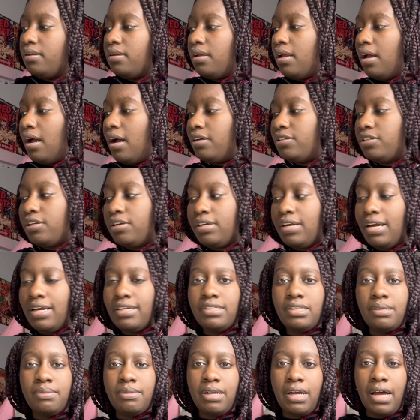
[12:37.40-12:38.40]
I'll show you
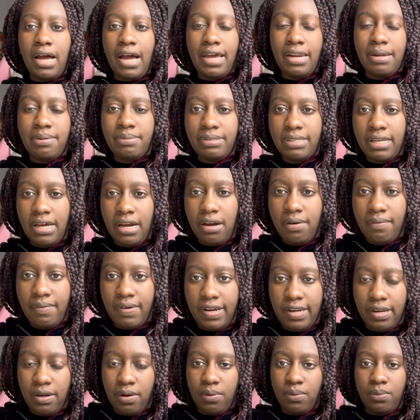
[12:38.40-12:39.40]
guys some of the items that I
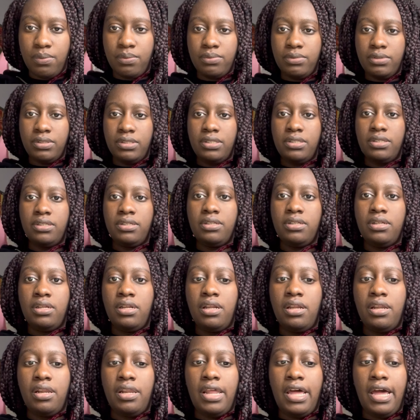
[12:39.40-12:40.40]
already owned
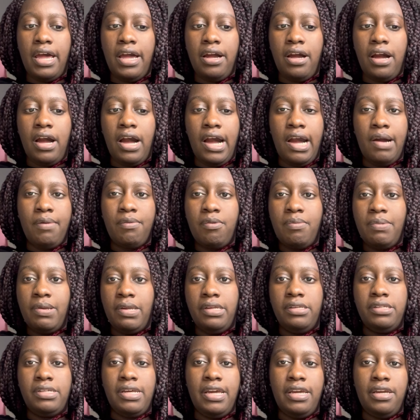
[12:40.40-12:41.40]
that I will
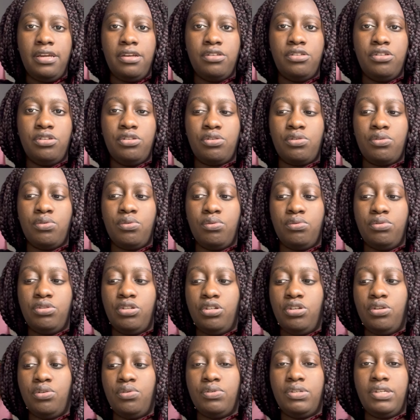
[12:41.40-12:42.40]
be taking to school to
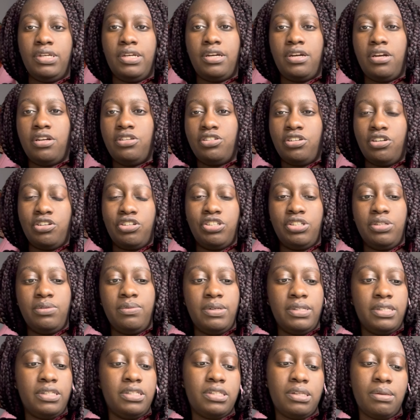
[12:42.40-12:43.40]
use in conjunction
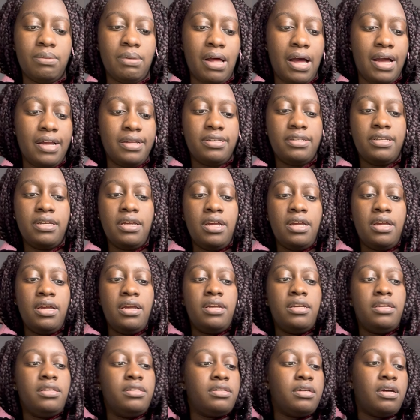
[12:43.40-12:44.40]
with the supplies.
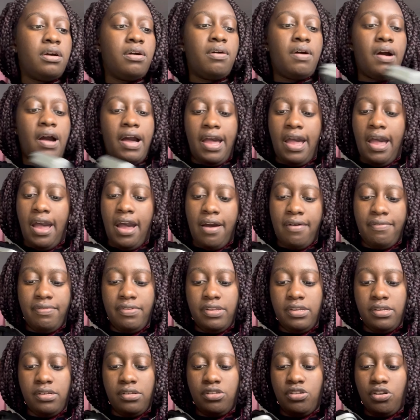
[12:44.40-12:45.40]
So I have
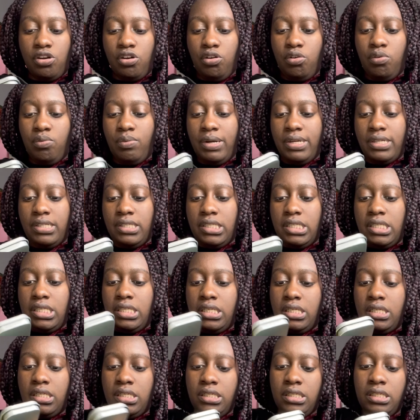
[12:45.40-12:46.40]
the
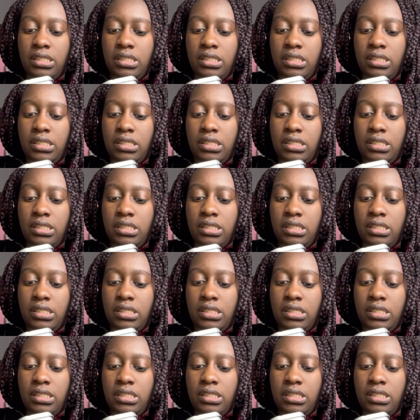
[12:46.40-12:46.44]
Derwent,